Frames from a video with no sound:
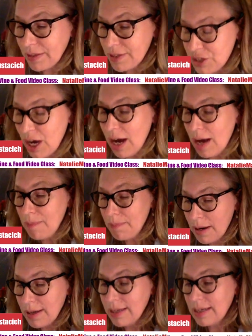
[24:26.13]
the top
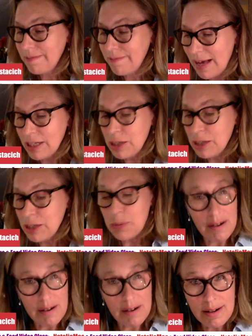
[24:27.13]
market in value is
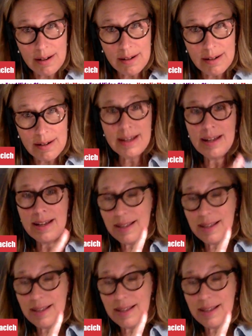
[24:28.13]
Hong Kong.